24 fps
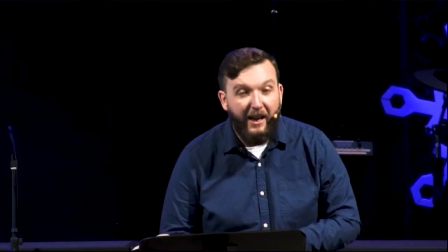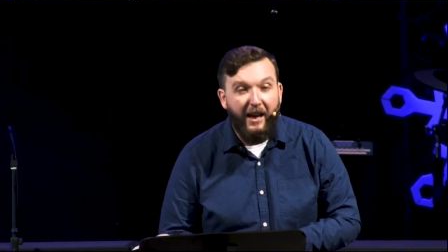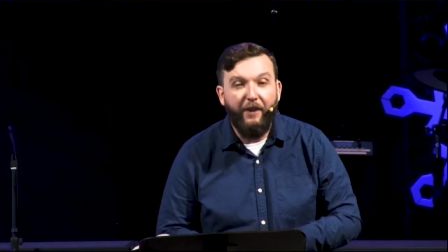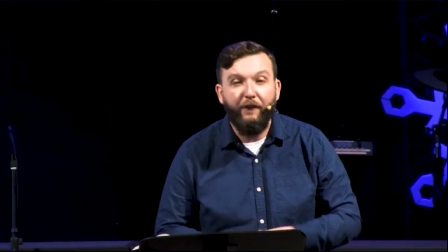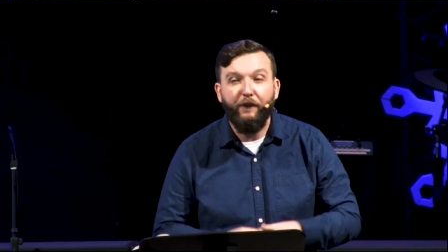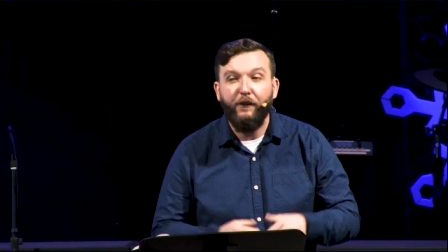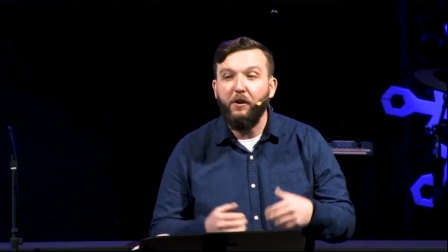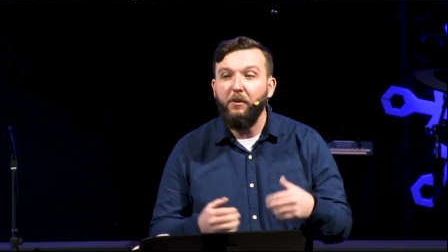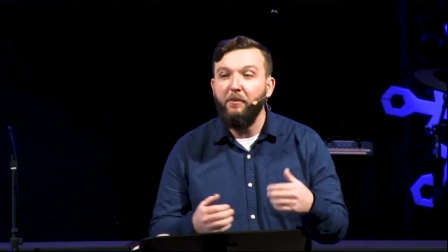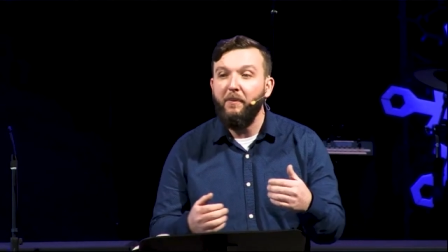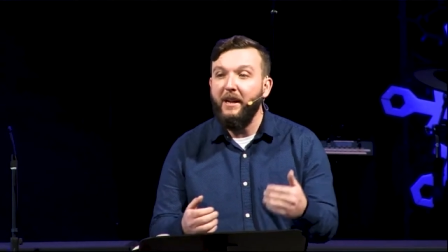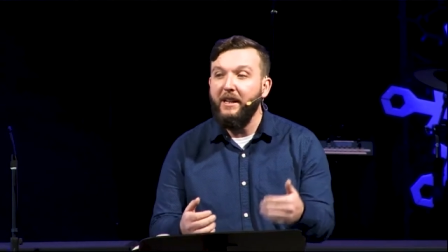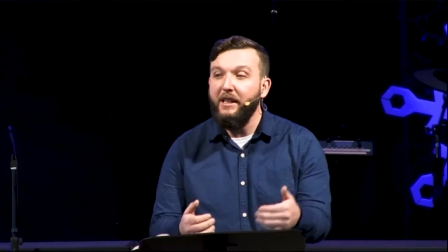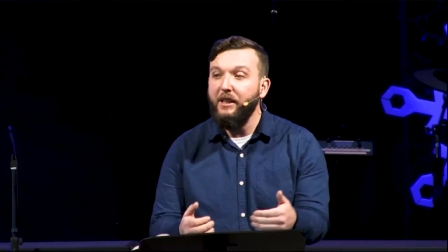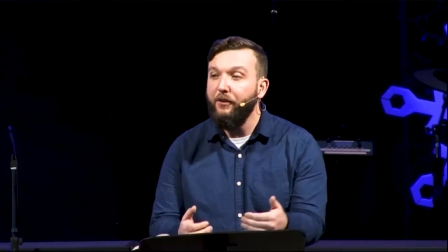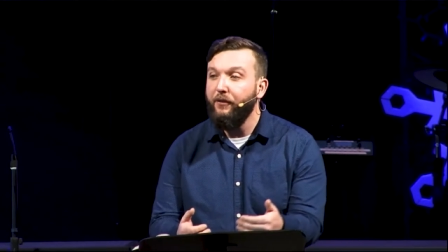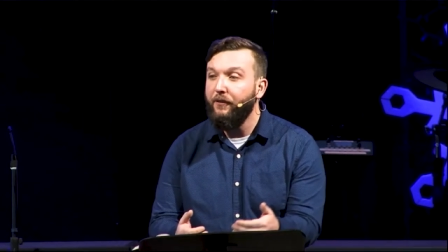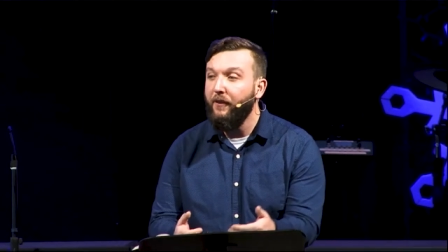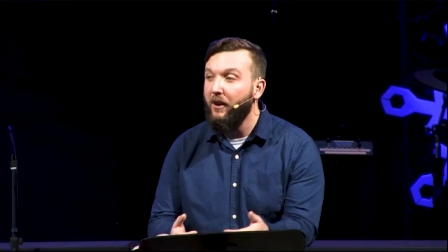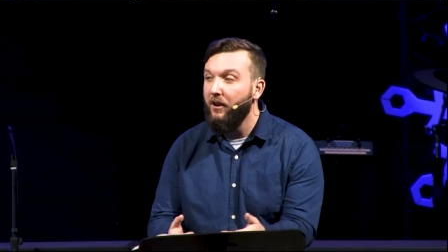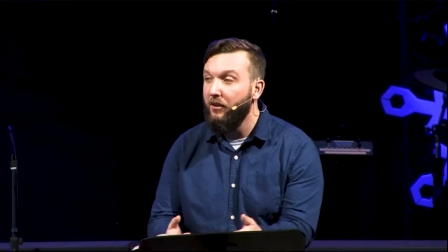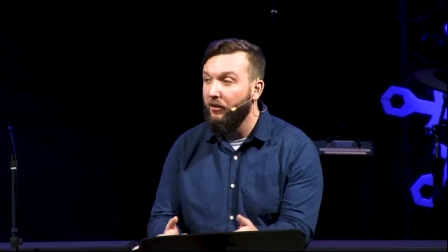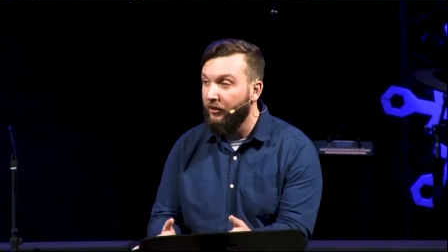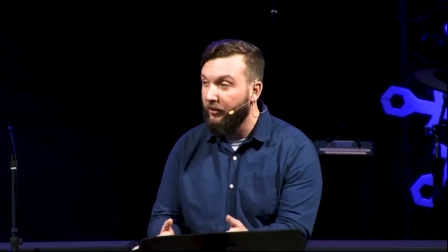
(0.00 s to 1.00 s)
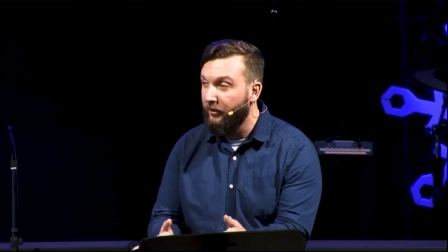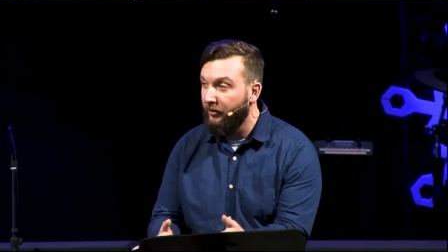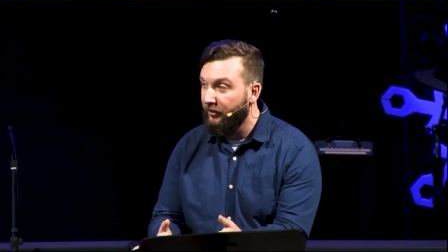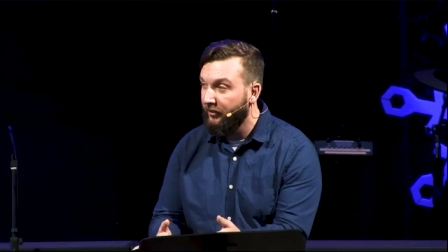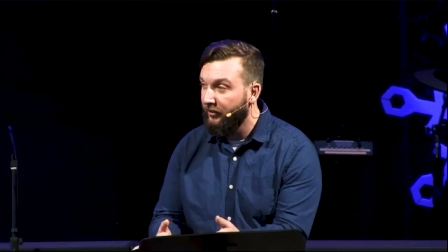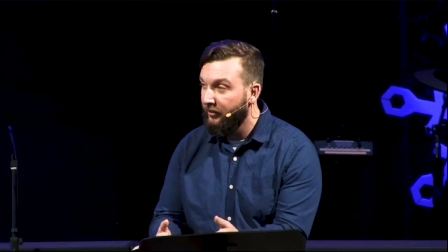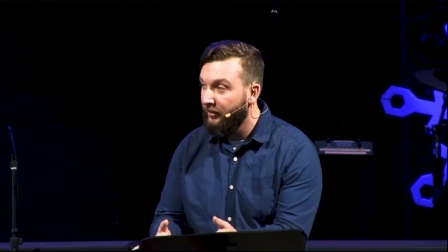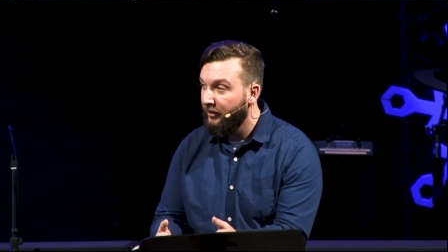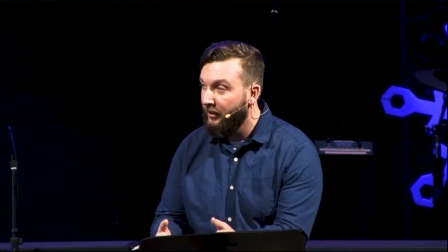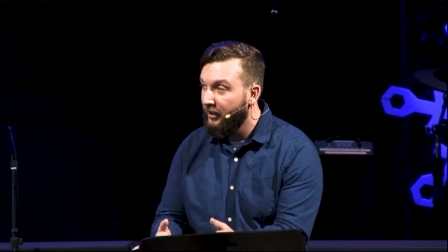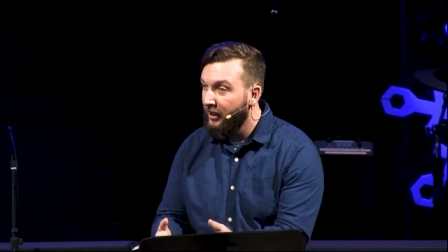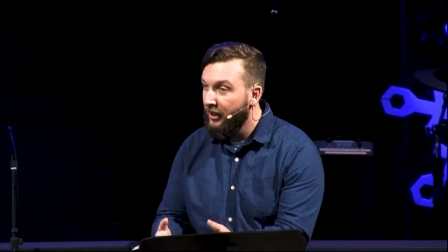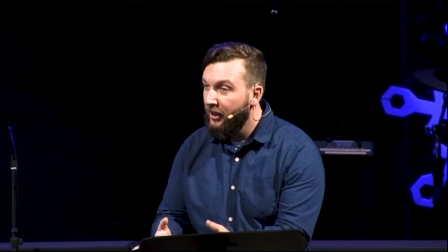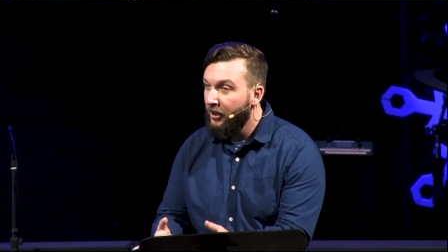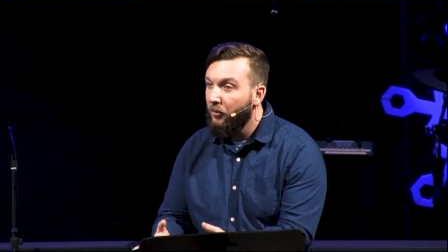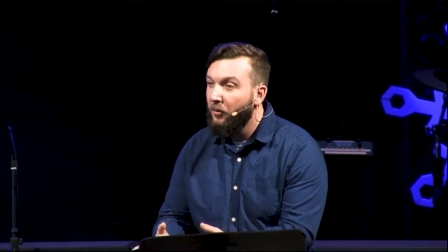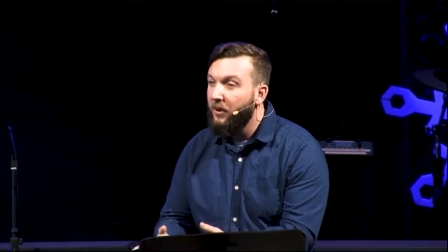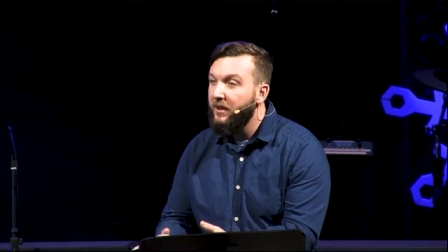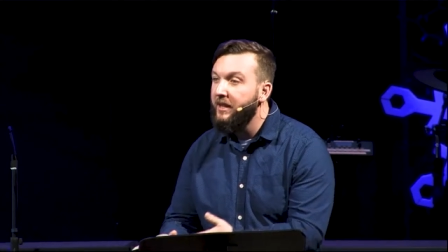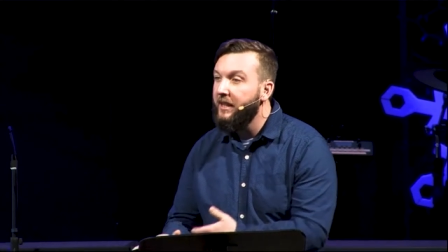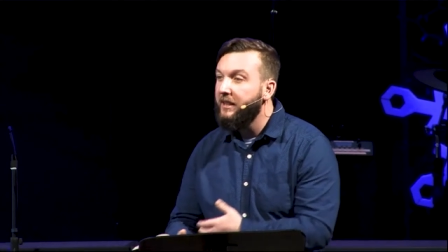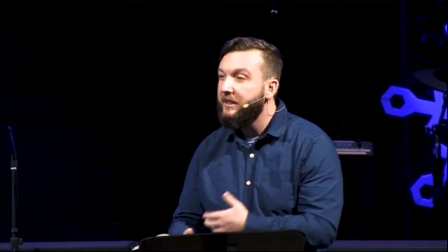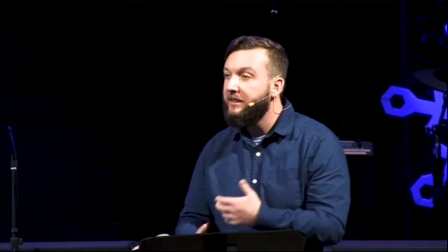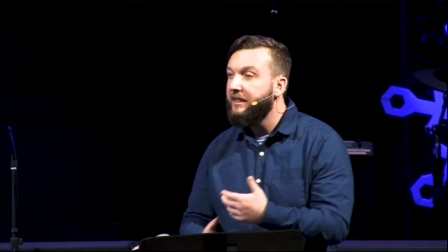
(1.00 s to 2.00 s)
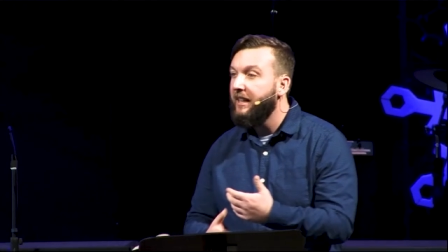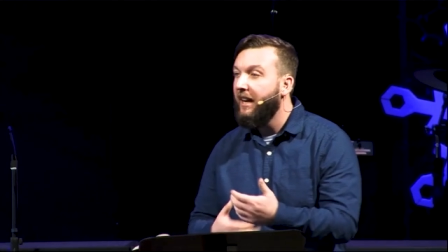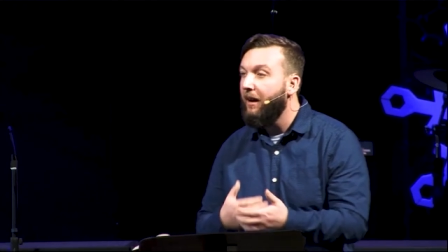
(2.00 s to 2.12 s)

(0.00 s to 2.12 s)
And for many folks, when this